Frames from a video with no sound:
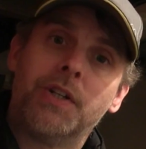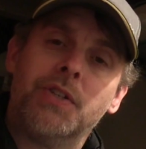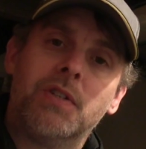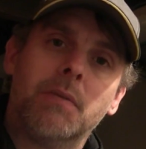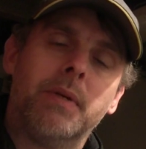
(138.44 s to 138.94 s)

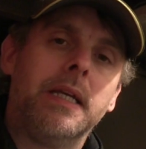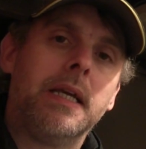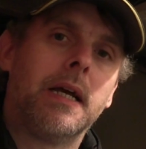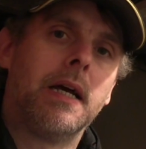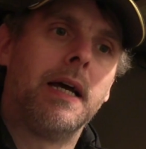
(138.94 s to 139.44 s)
used to
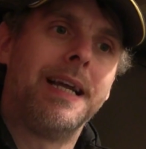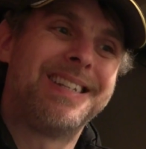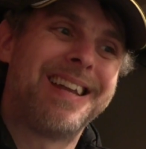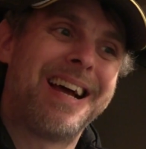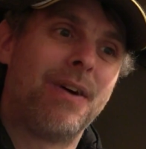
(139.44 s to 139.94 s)
be
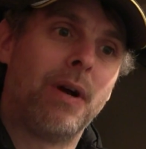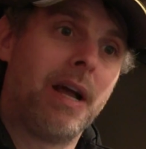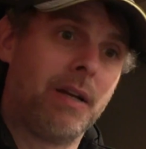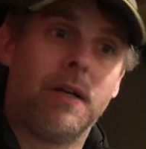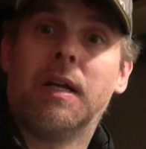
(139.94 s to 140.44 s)
is now
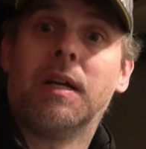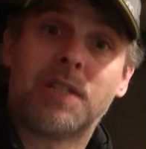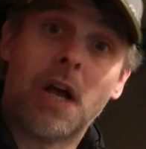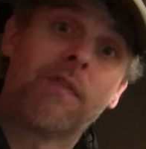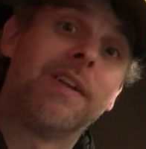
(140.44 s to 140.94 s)
a
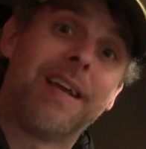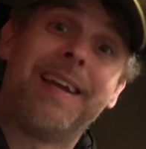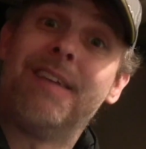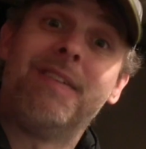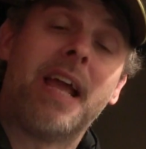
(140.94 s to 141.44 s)

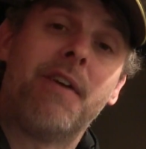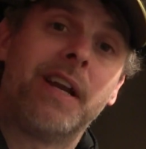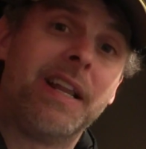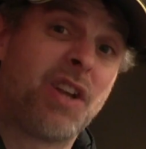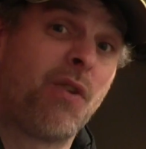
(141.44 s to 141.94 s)
self-contained living
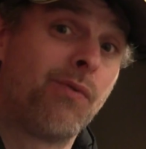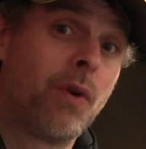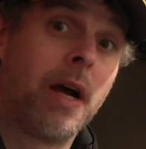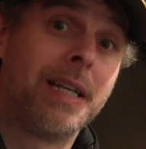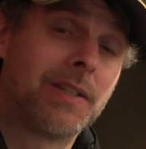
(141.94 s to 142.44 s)
area in its own
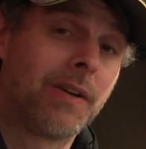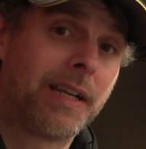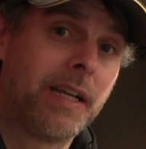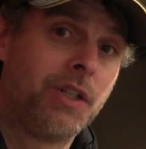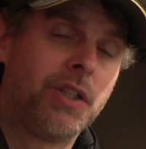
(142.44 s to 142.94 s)
right. It's got a
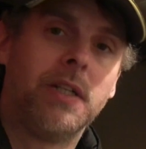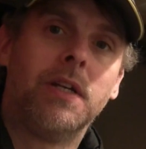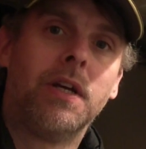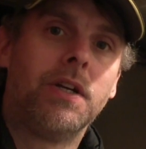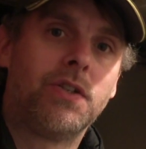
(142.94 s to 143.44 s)
kitchen,
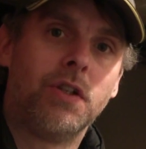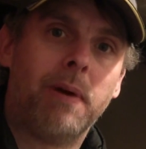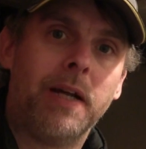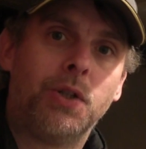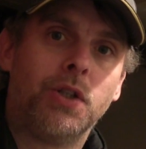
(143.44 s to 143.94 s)
two
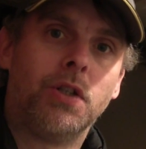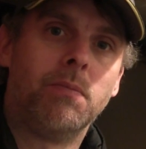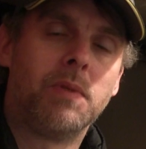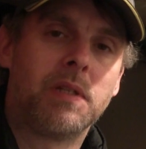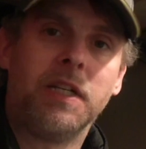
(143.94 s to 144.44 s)

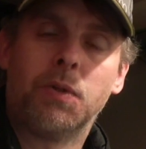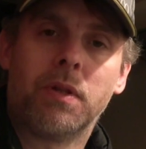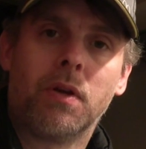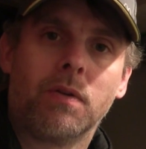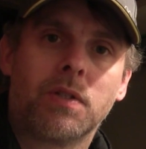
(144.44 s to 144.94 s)
bedrooms, each
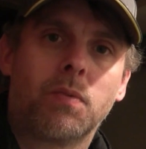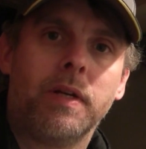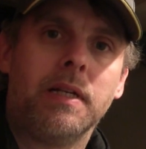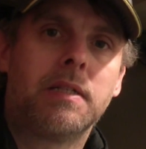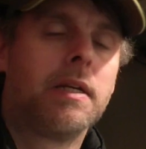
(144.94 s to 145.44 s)
with an
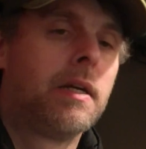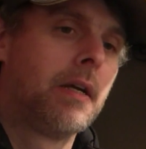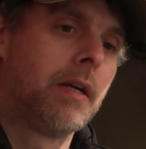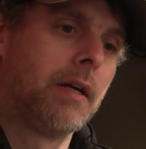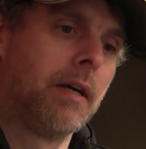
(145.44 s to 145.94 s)
ensuite,
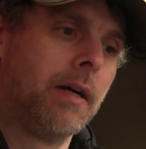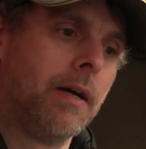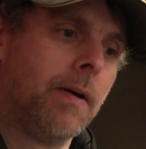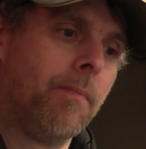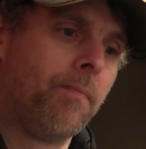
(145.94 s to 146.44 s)

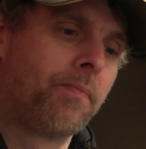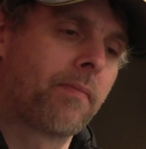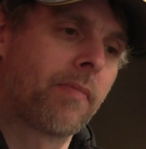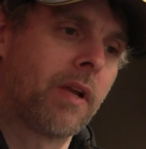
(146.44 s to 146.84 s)
um,